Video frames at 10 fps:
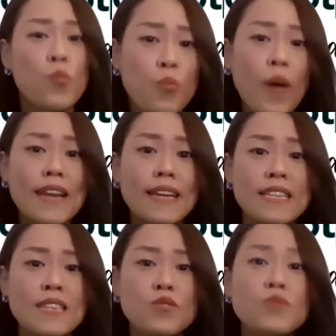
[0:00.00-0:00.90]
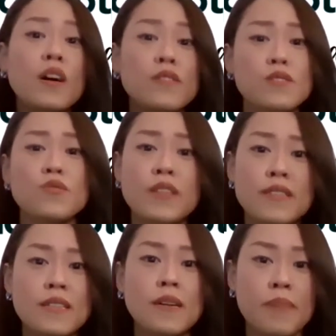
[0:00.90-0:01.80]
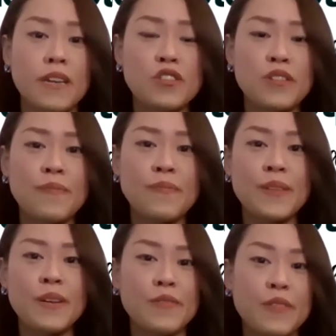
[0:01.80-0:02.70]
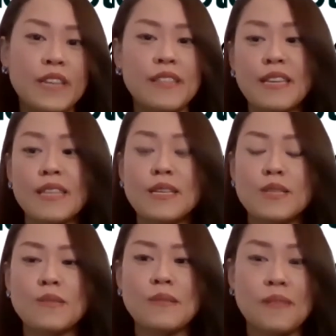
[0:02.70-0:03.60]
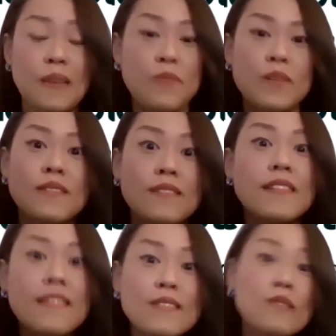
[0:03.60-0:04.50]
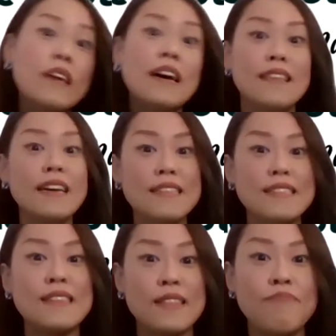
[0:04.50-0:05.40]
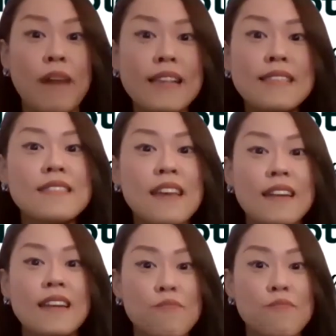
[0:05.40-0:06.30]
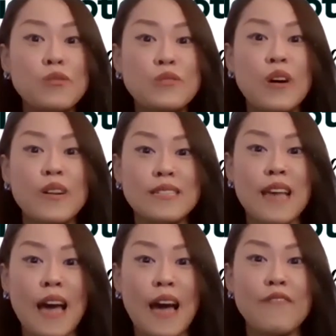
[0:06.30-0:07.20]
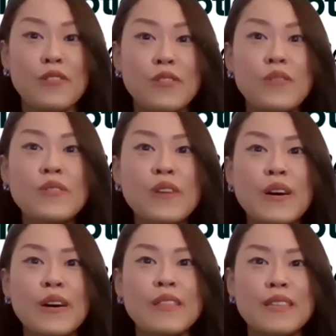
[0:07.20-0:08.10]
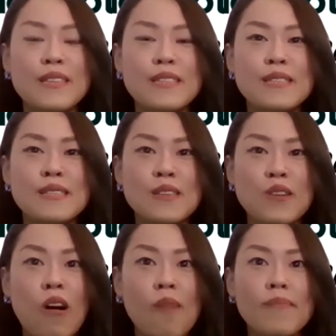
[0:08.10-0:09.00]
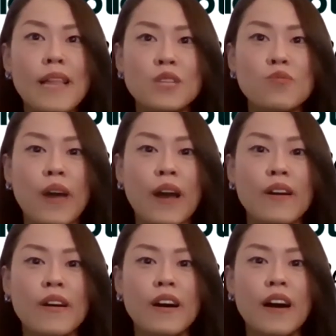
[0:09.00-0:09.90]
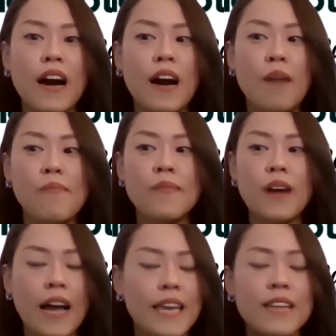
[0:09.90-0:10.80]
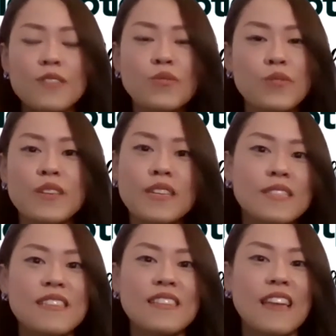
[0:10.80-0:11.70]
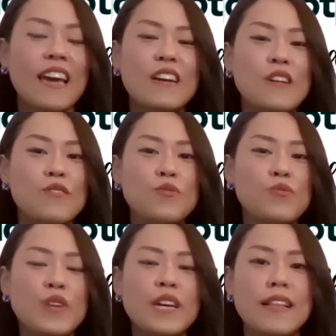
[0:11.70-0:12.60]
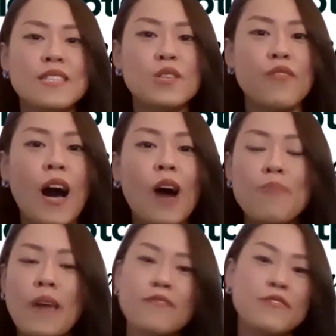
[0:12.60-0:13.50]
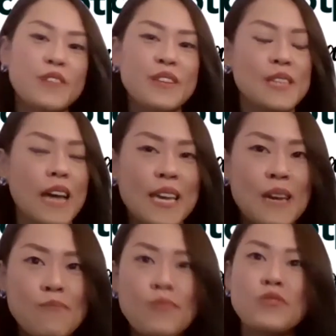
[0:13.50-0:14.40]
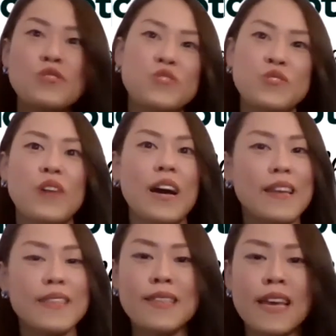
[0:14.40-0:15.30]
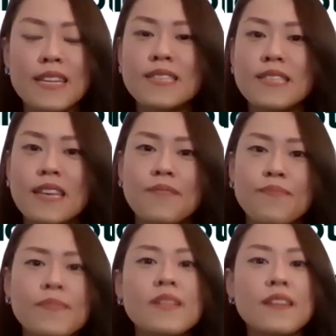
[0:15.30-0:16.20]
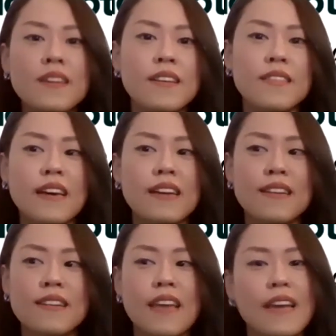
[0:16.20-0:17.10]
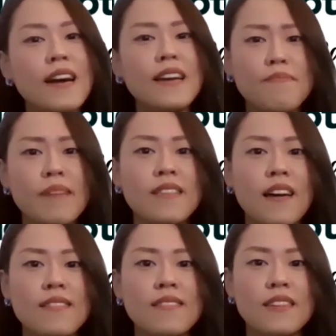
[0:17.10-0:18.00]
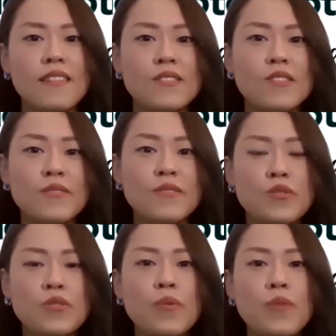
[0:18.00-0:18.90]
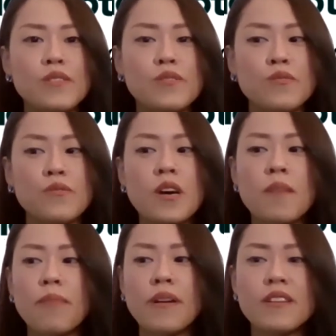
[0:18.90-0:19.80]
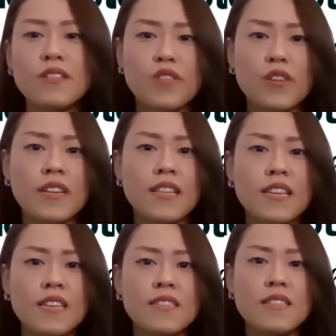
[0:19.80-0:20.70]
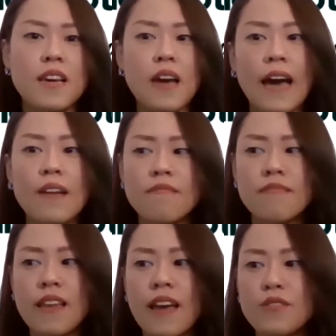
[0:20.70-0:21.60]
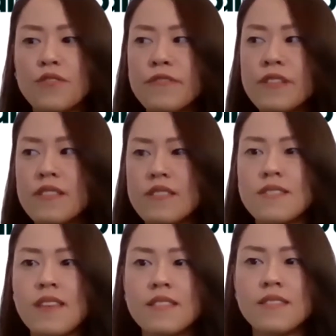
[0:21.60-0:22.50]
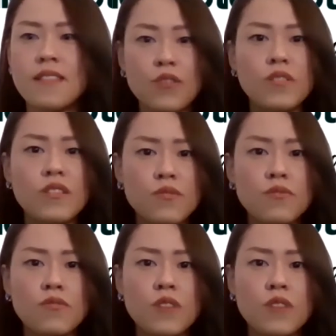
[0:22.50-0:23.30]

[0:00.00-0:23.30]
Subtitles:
When I need to, I'll just go and see a patient, right? That is the mindset that most doctors have, you know, this complex where I can do this, like regardless of how painful it is, I can push through. I think that is that kind of mentality, you know, you don't want to burden your colleagues and yet you feel the sense that you need to